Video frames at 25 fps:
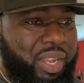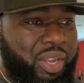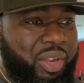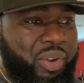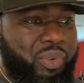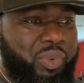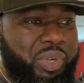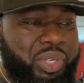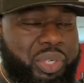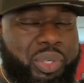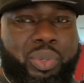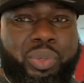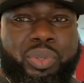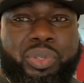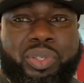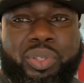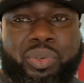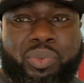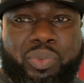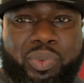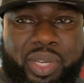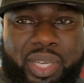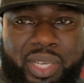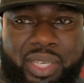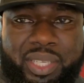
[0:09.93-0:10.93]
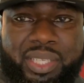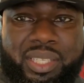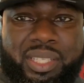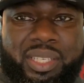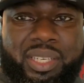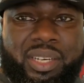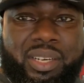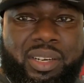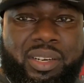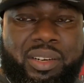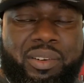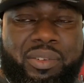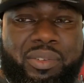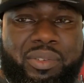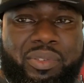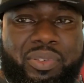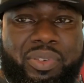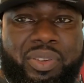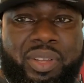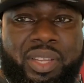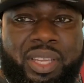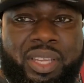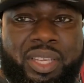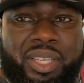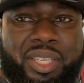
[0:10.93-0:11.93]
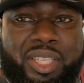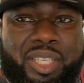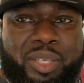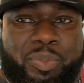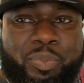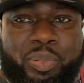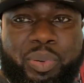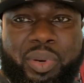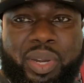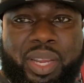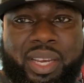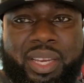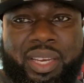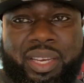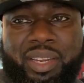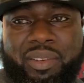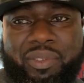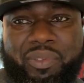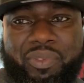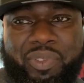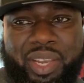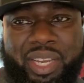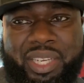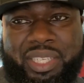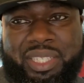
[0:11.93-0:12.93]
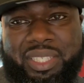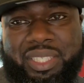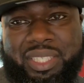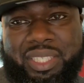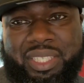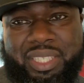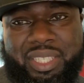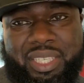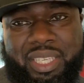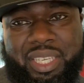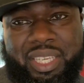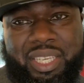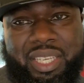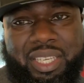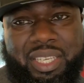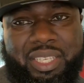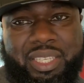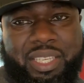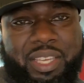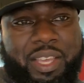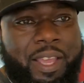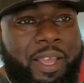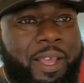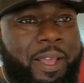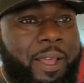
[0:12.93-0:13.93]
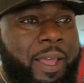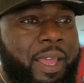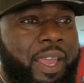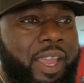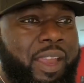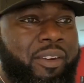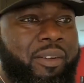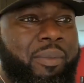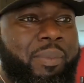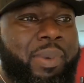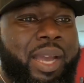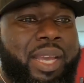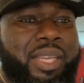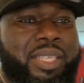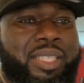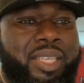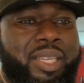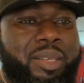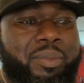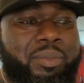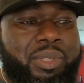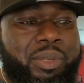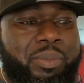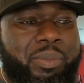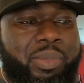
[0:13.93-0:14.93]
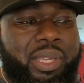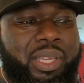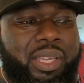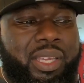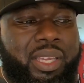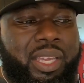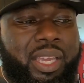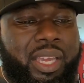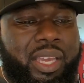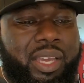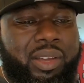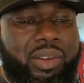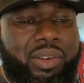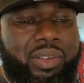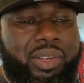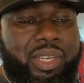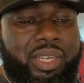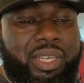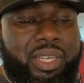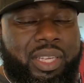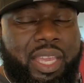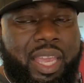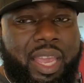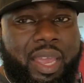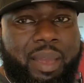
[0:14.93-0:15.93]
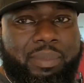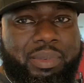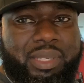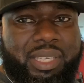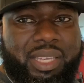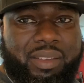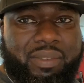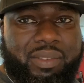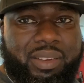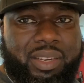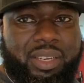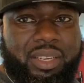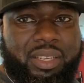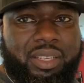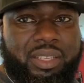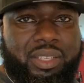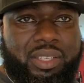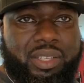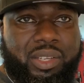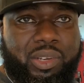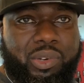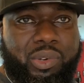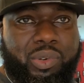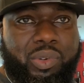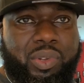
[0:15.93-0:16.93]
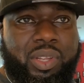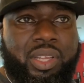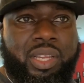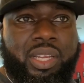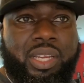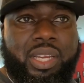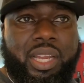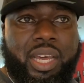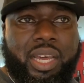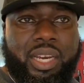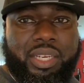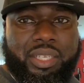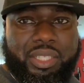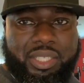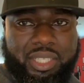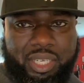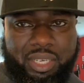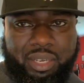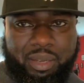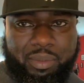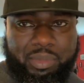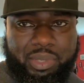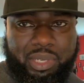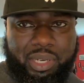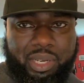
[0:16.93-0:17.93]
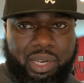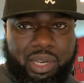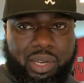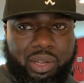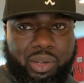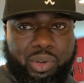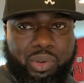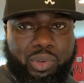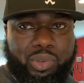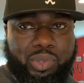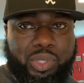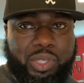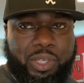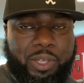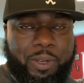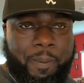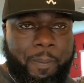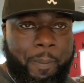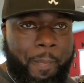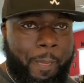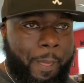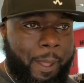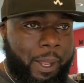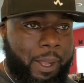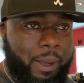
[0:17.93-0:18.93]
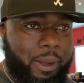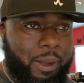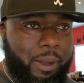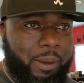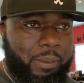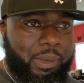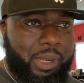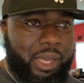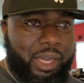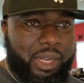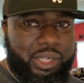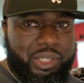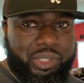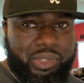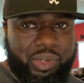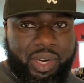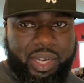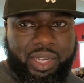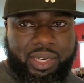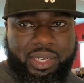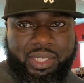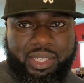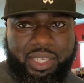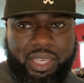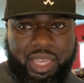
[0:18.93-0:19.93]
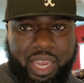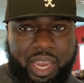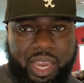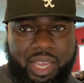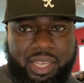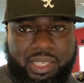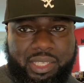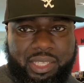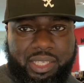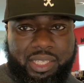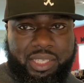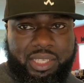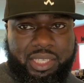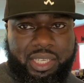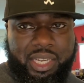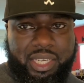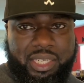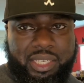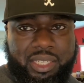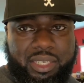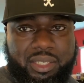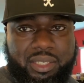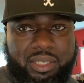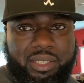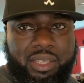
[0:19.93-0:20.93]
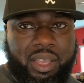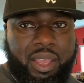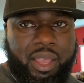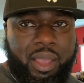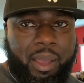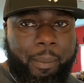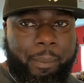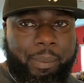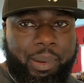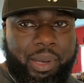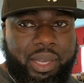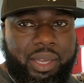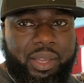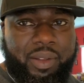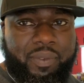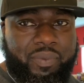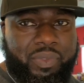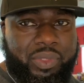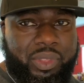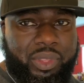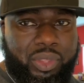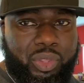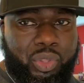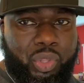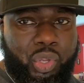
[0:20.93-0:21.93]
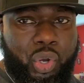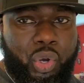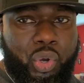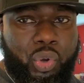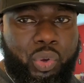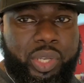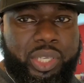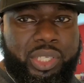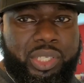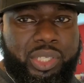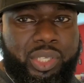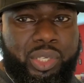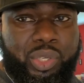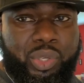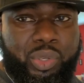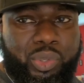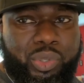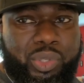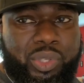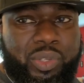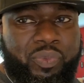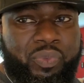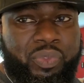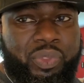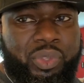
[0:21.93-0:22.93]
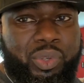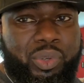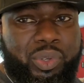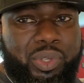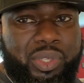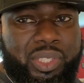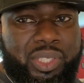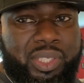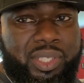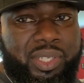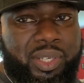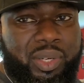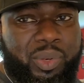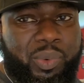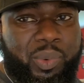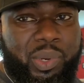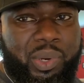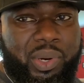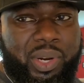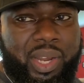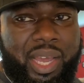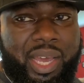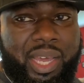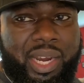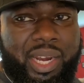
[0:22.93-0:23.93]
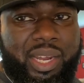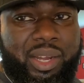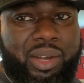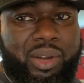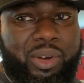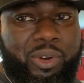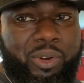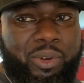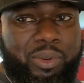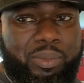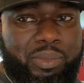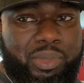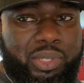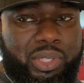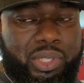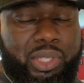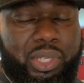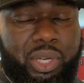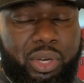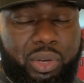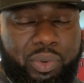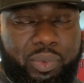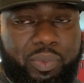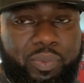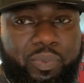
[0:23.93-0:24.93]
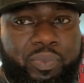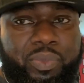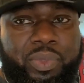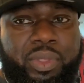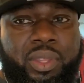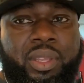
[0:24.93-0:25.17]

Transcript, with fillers: reduce the risk of spreading infectious disease, everybody seems to be held in captivity. So a lot of gyms are closing, um, a lot of trainers are canceling sessions, but no excuse. You can still work out at home. So